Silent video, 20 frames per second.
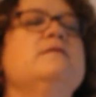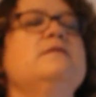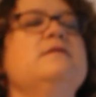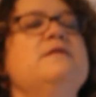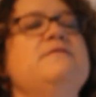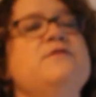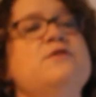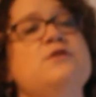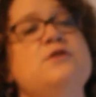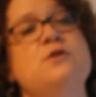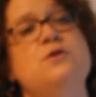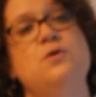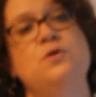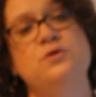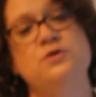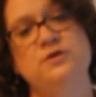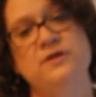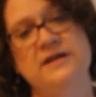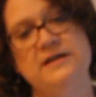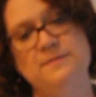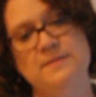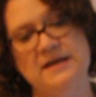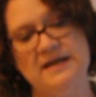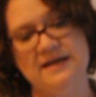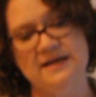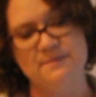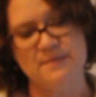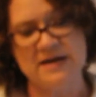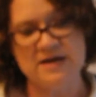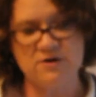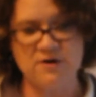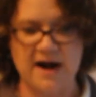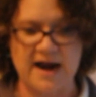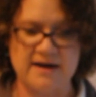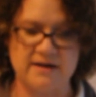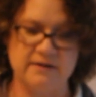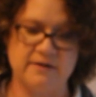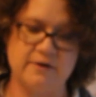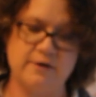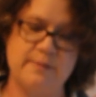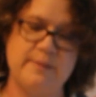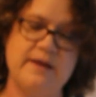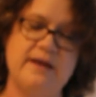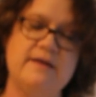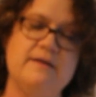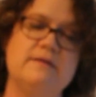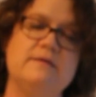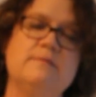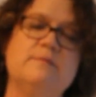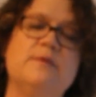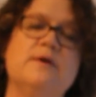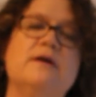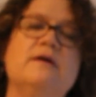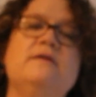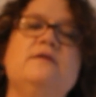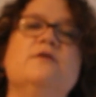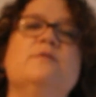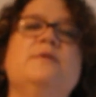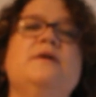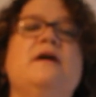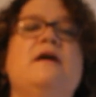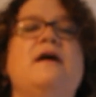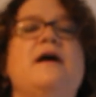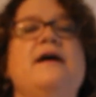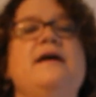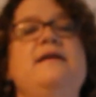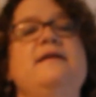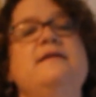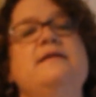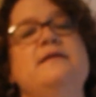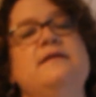If you're a little older like me, it might crack a little bit, but you'll be all right.